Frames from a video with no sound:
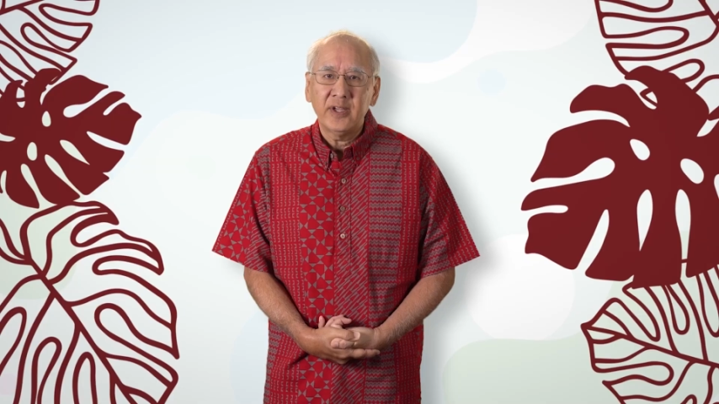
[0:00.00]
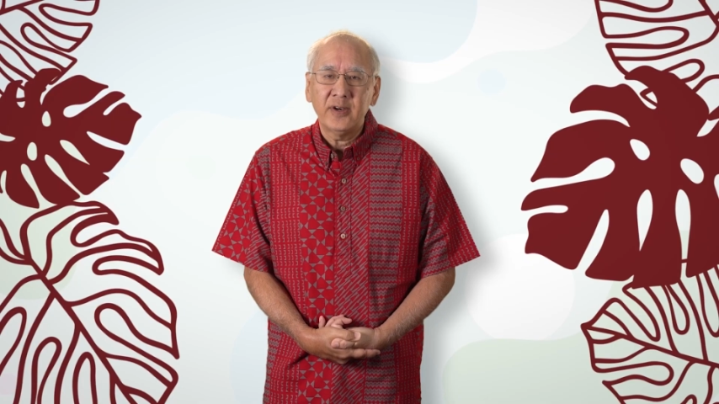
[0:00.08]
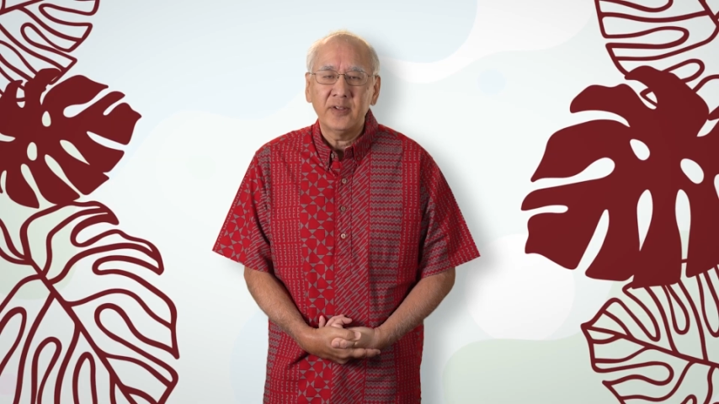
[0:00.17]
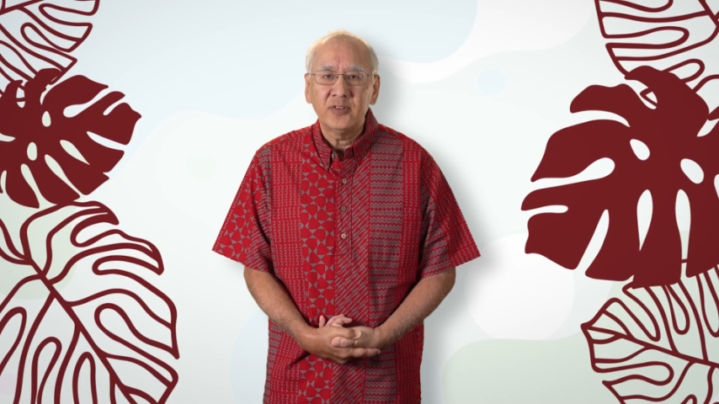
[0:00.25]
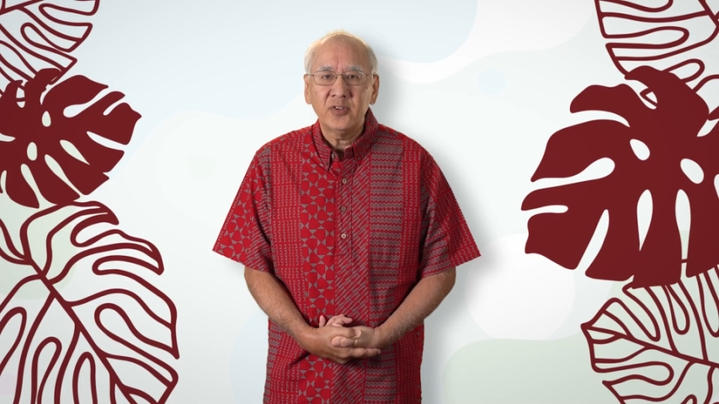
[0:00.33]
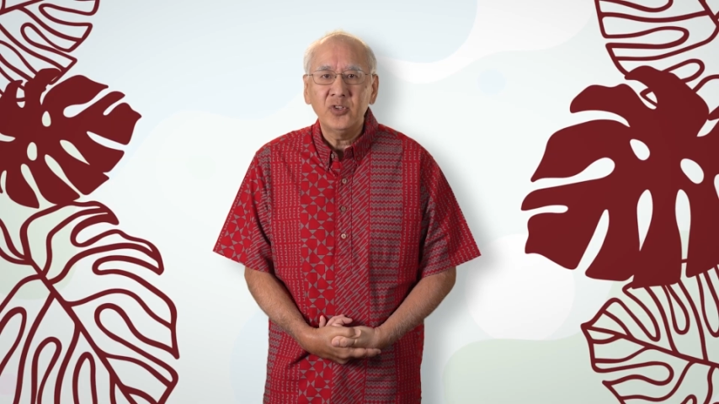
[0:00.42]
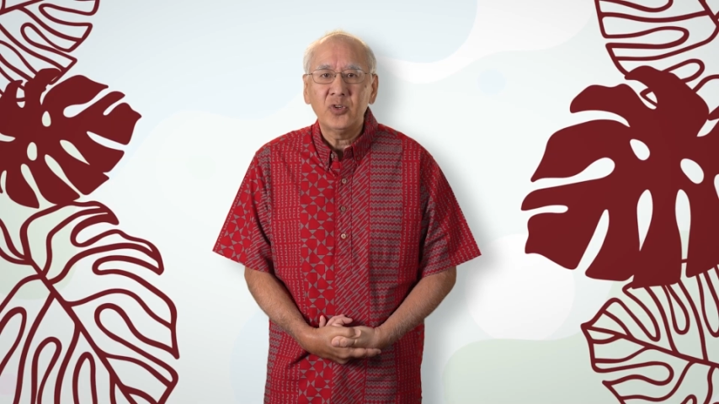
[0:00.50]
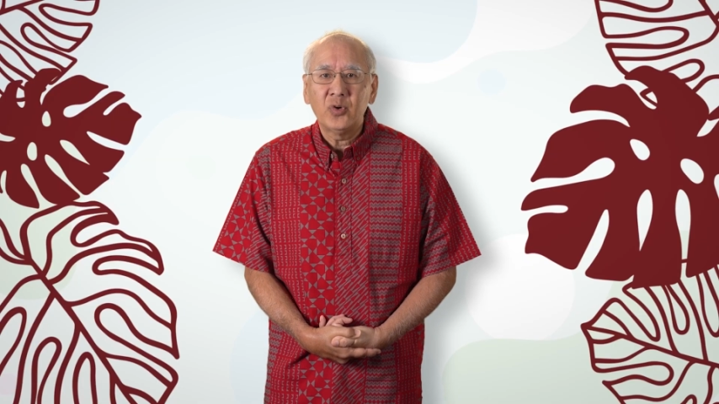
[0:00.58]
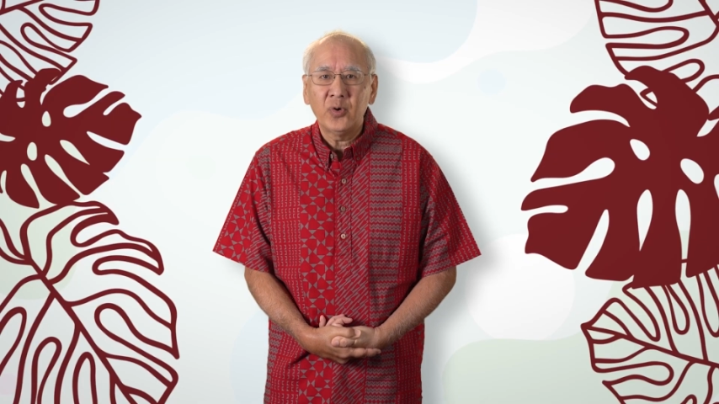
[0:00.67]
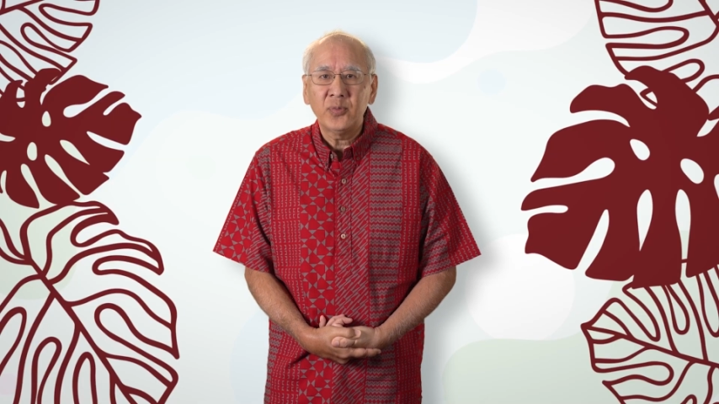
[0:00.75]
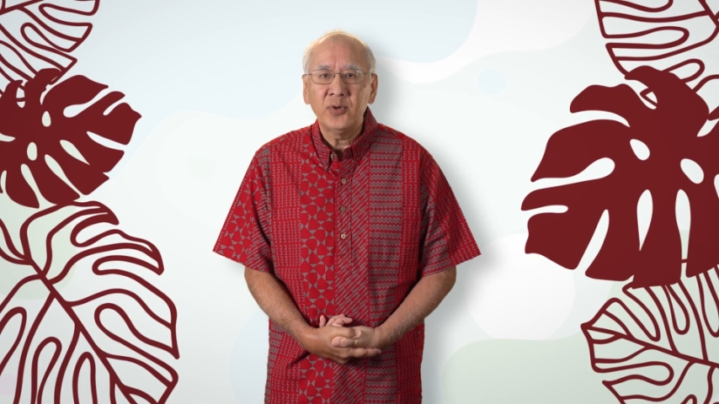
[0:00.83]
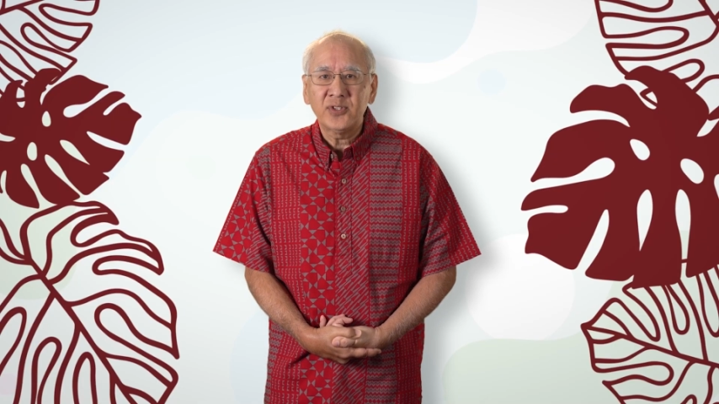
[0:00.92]
Until you
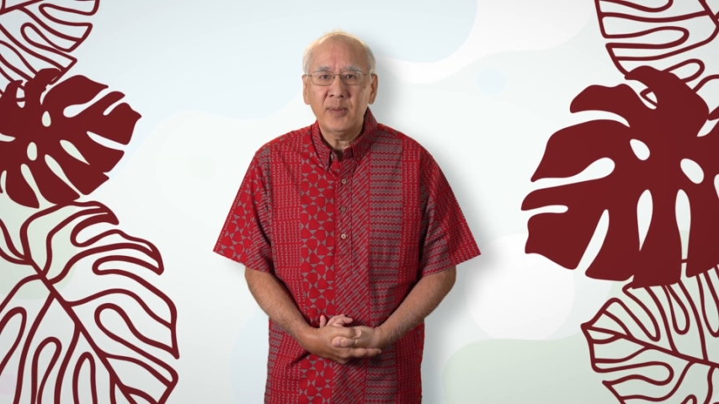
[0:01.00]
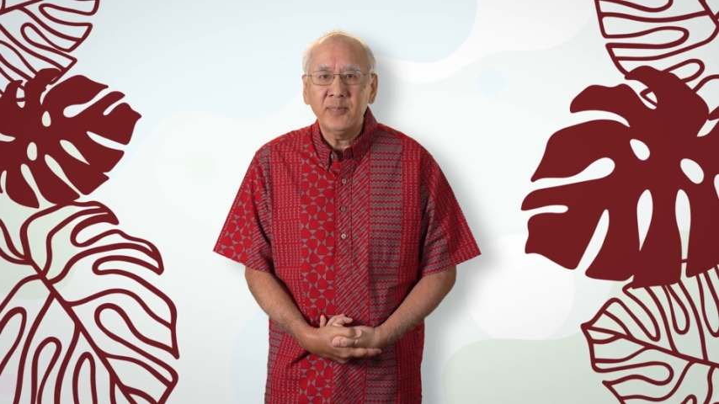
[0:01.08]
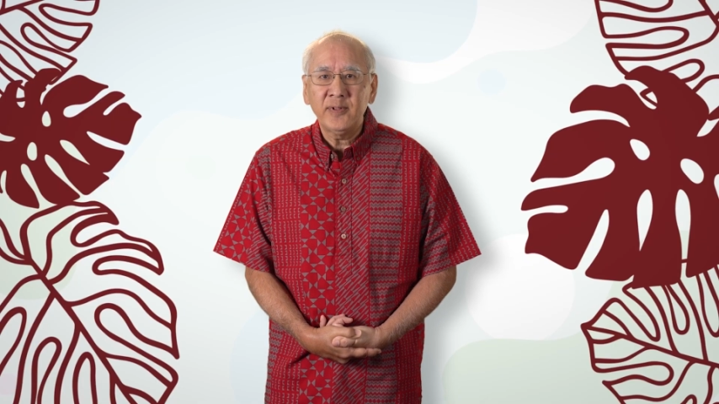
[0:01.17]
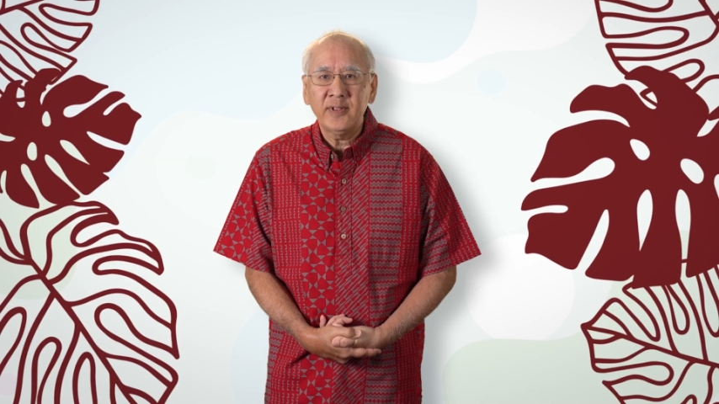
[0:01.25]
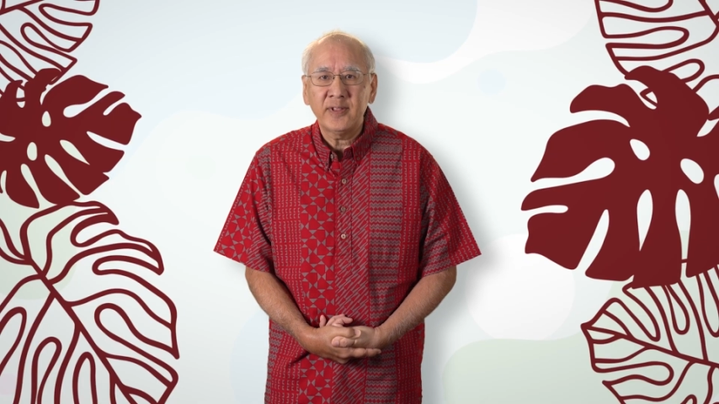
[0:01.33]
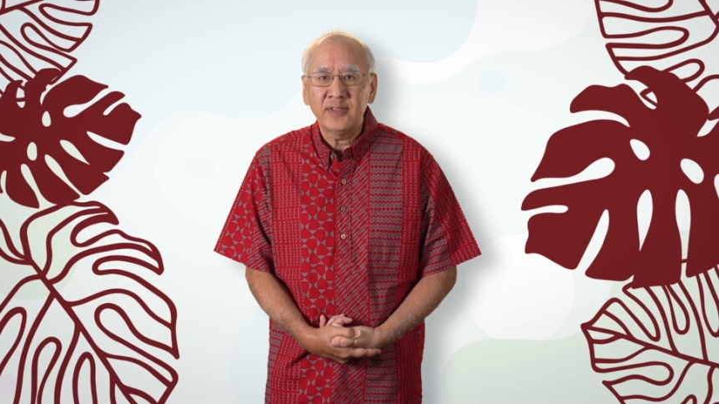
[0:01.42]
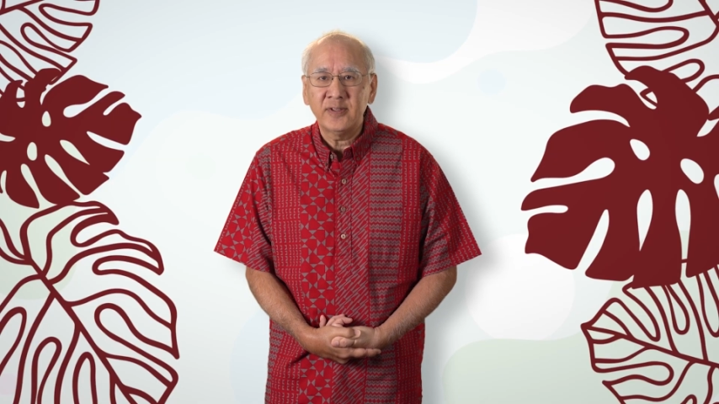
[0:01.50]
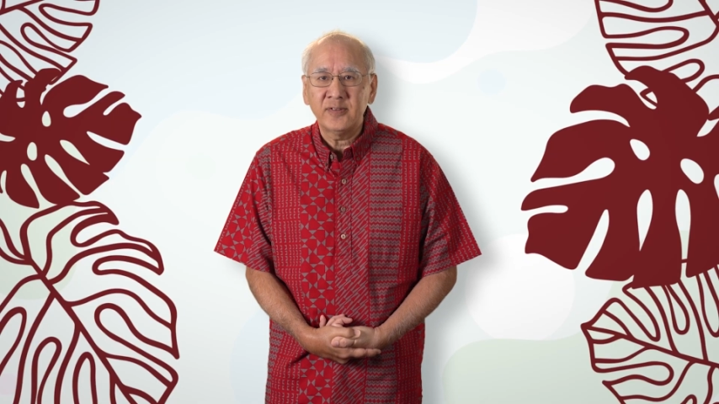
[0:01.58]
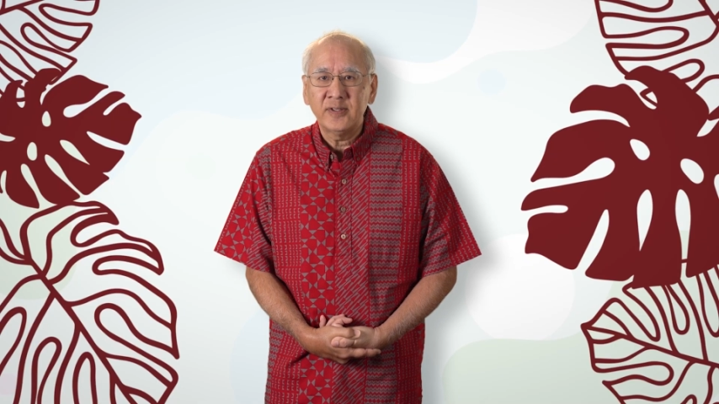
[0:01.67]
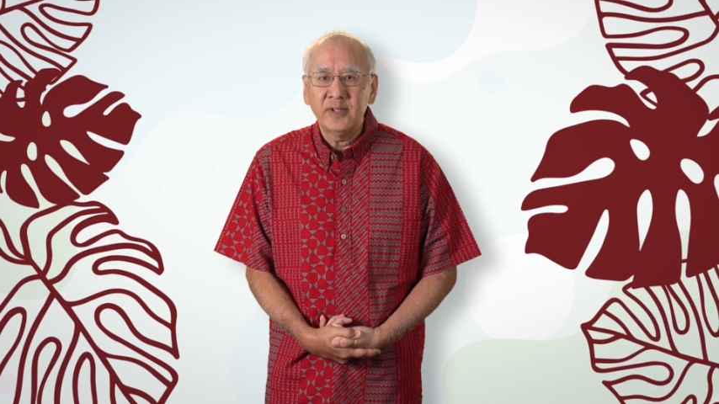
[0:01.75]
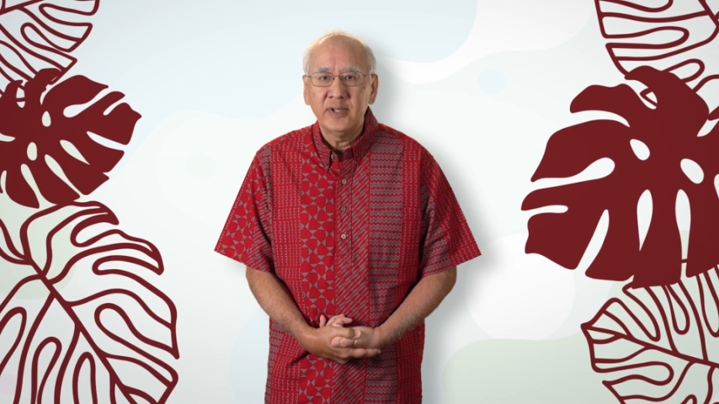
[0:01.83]
go through something like this,